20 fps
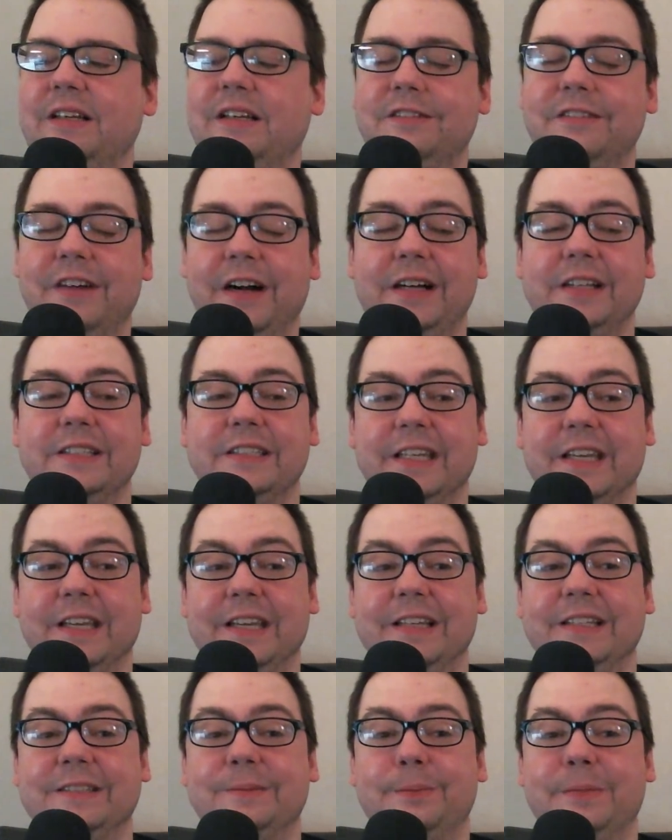Violent
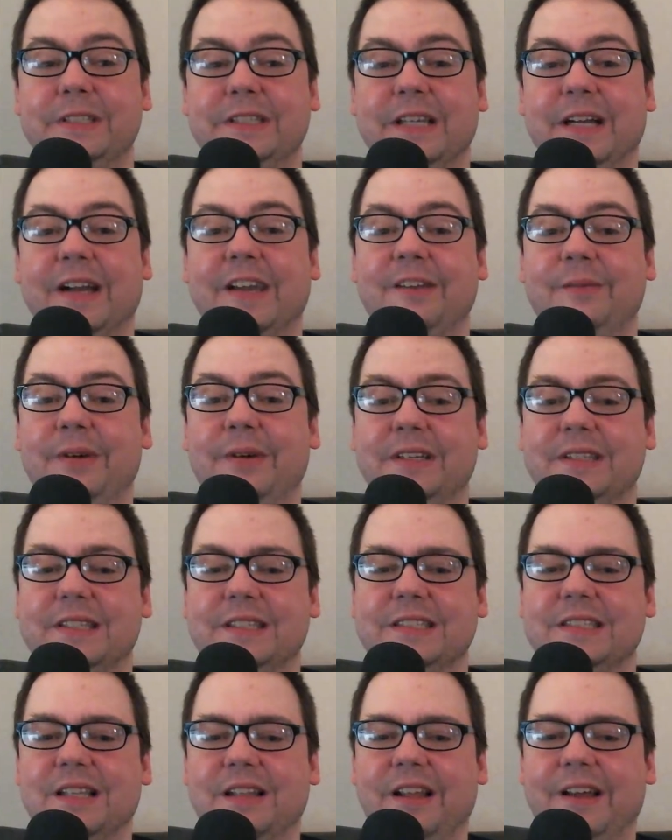J has been talking about
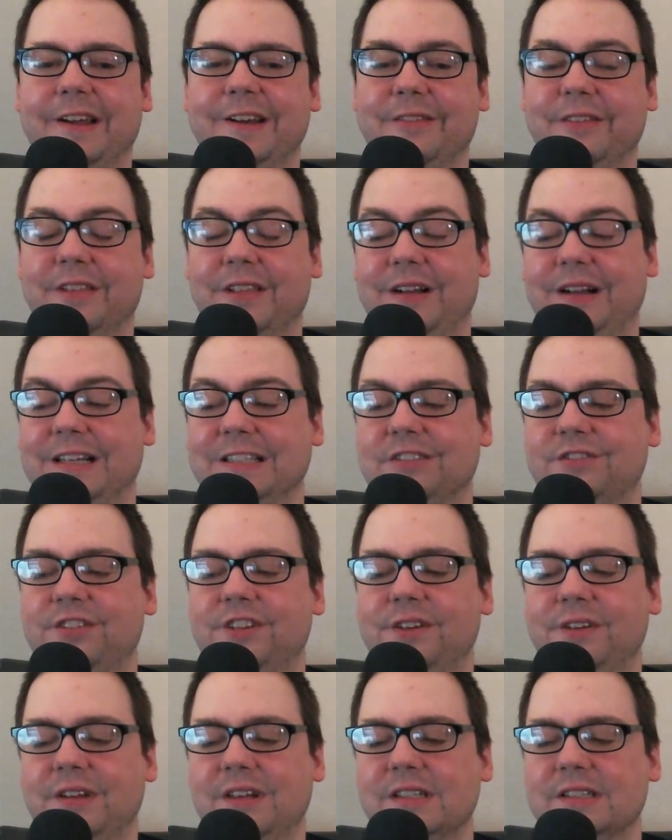this a lot over the last few
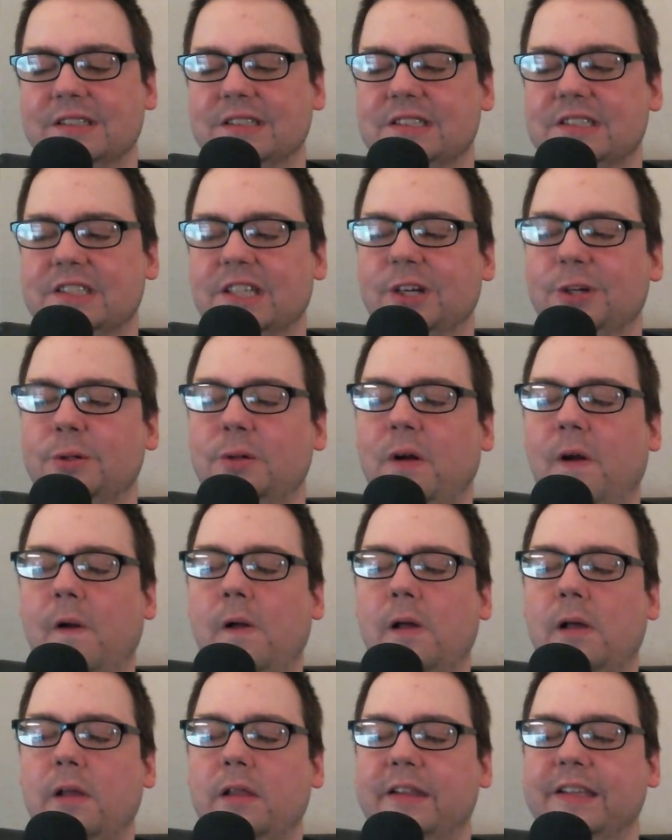years, so
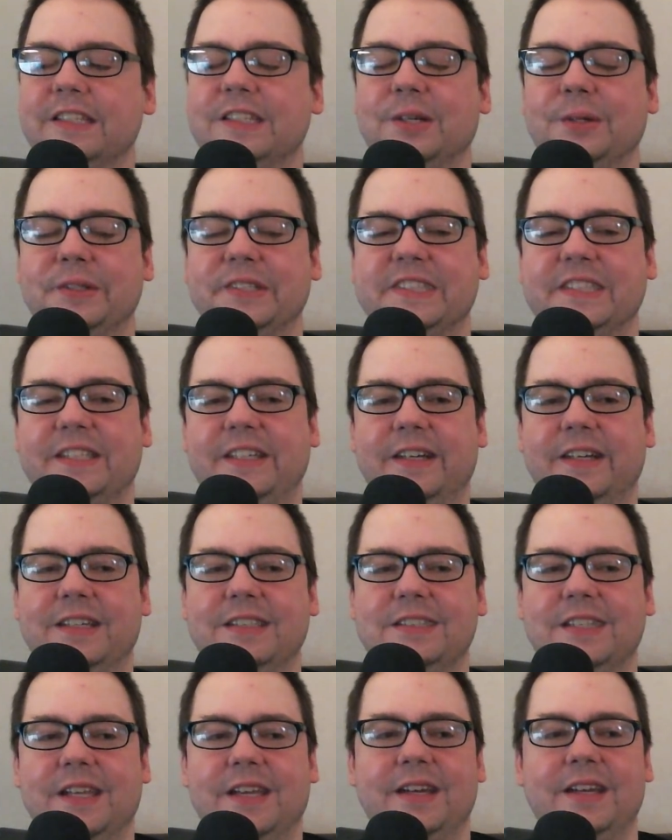this whole song
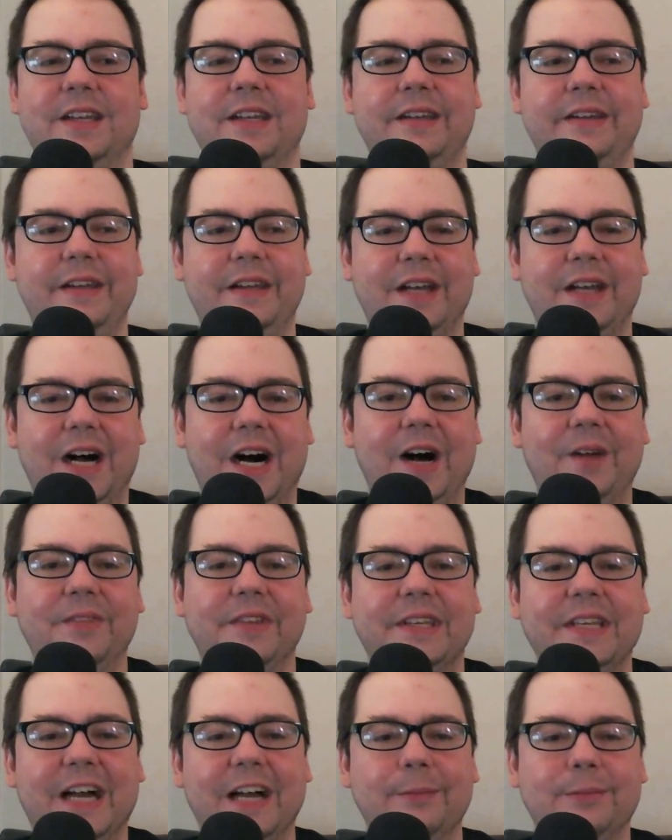is like, I'm the
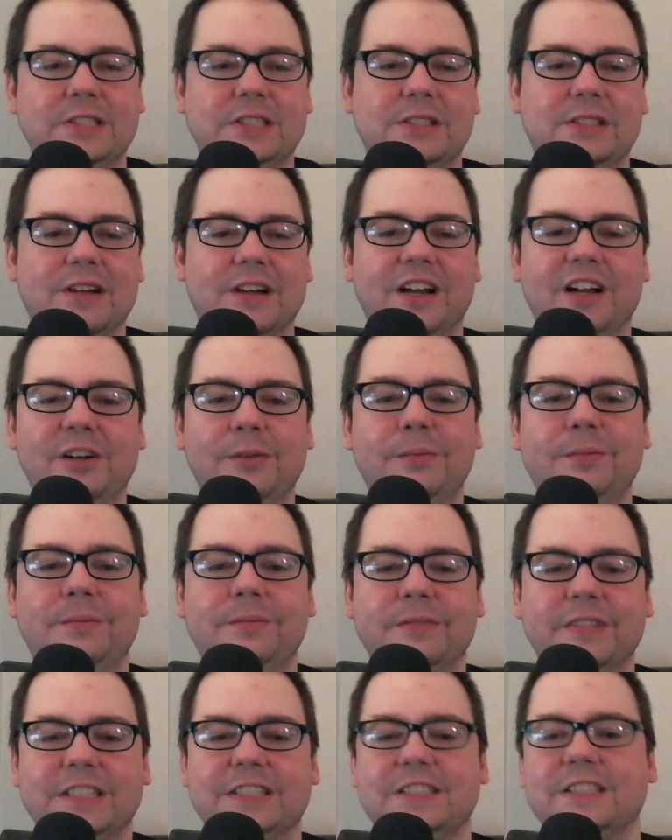type of scrub
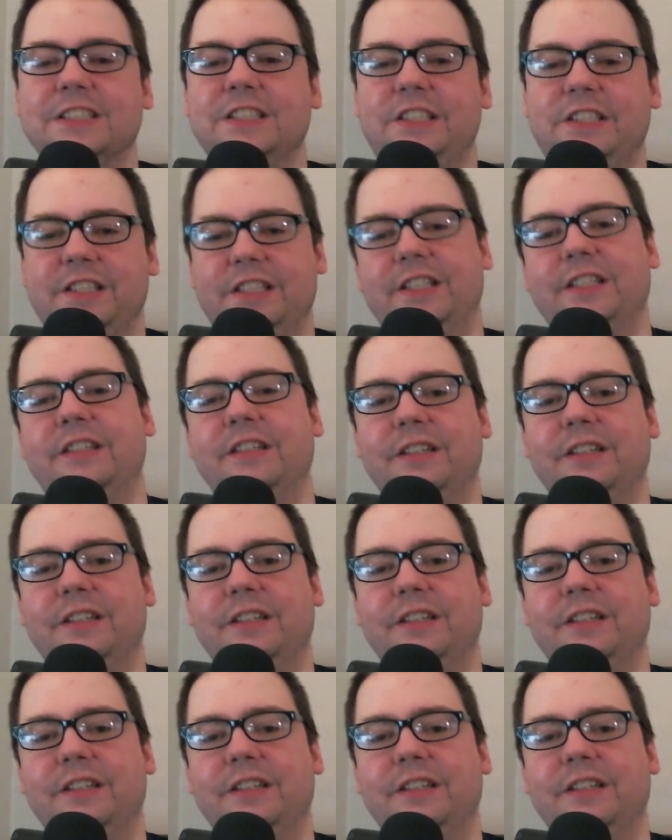that's the shit.